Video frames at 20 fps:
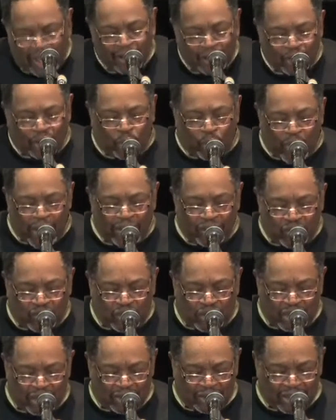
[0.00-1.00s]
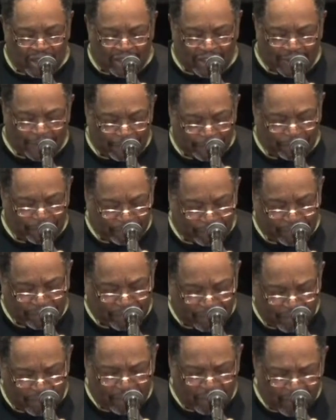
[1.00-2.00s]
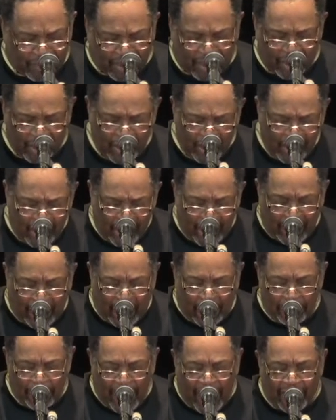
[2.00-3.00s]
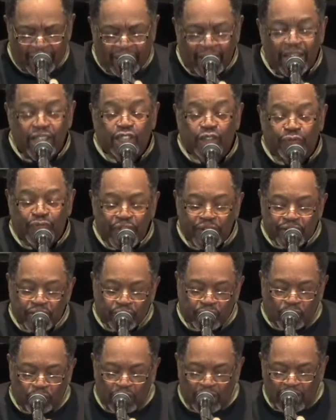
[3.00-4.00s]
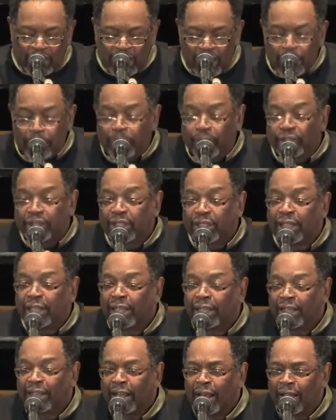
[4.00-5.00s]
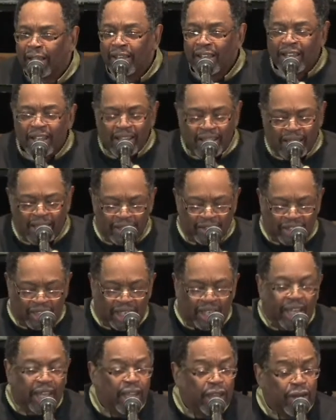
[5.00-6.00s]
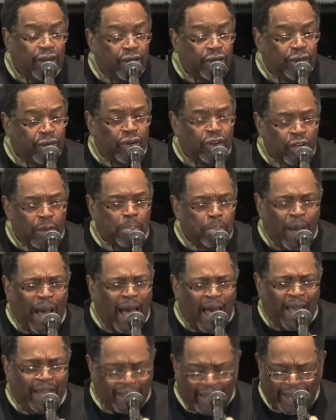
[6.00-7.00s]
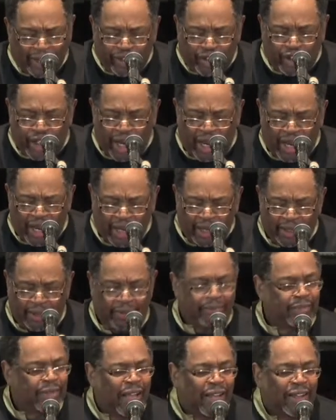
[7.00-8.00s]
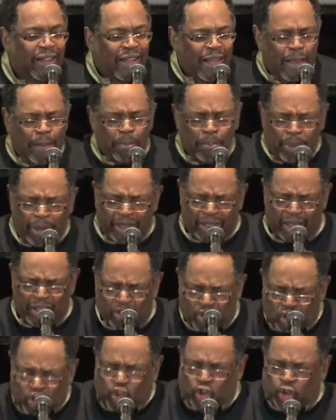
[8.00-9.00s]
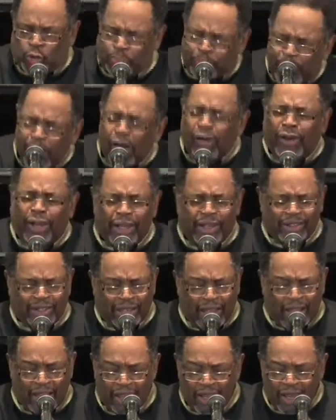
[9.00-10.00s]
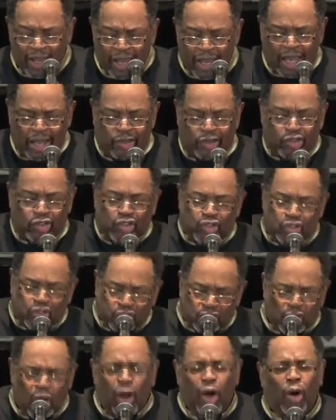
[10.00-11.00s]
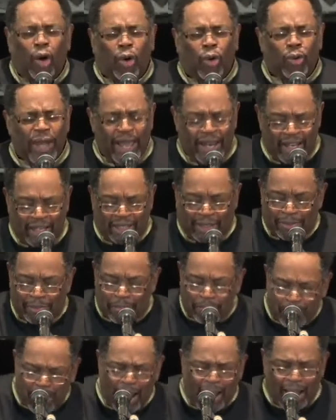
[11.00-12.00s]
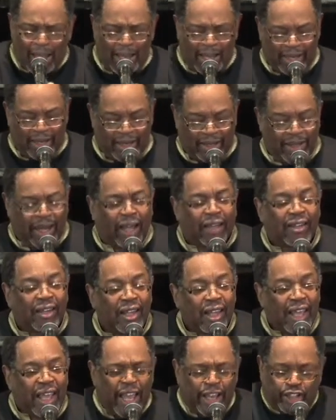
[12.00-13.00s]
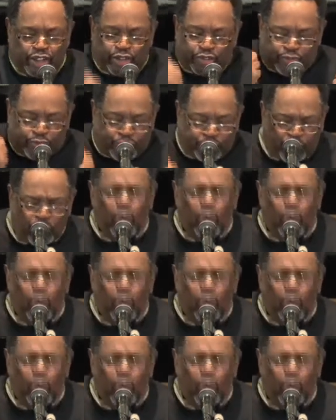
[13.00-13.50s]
in Christ Jesus amen, his physical liberty uh, is hindered by a chain, uh, but his spirit, uh, his soul, and his mind uh, is